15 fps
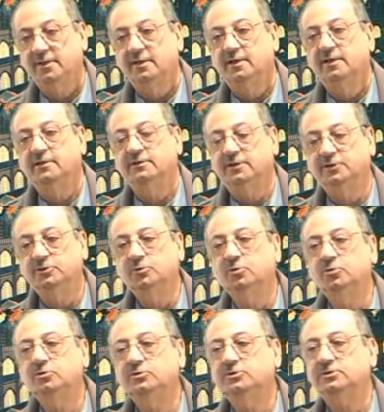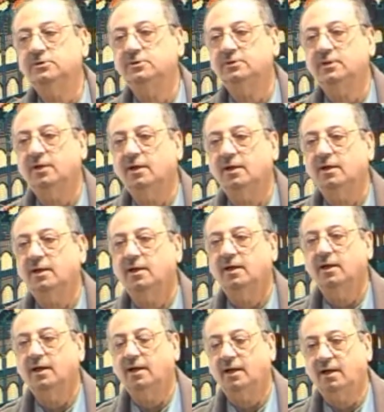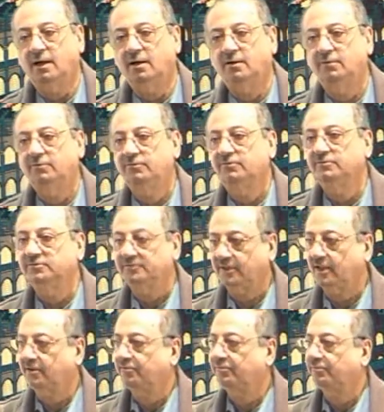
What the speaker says: The use of zarf,